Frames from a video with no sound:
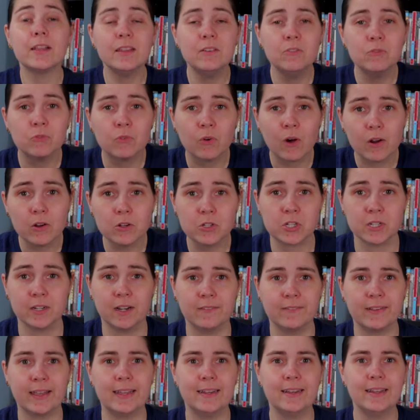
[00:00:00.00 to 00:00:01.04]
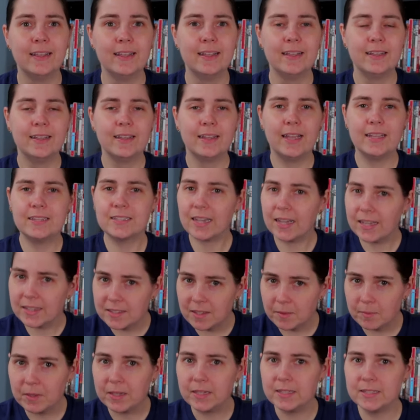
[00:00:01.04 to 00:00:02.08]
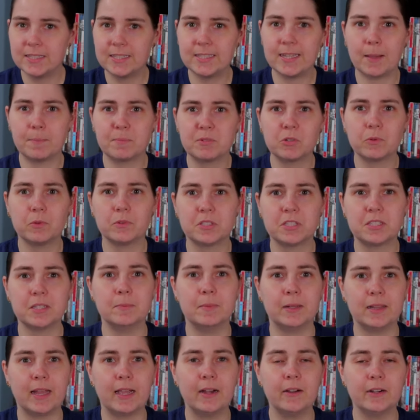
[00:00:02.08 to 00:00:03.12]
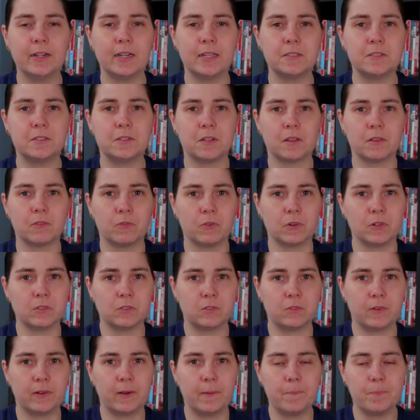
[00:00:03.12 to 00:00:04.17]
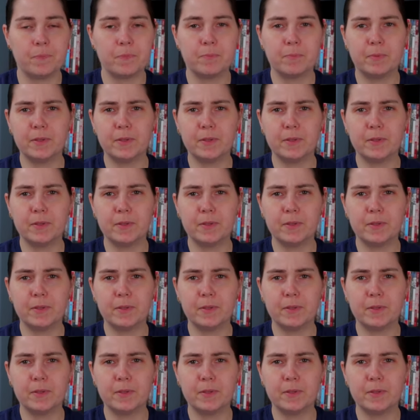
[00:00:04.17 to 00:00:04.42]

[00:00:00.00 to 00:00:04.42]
inversion of it. It's got some conceptual similarities to the first film,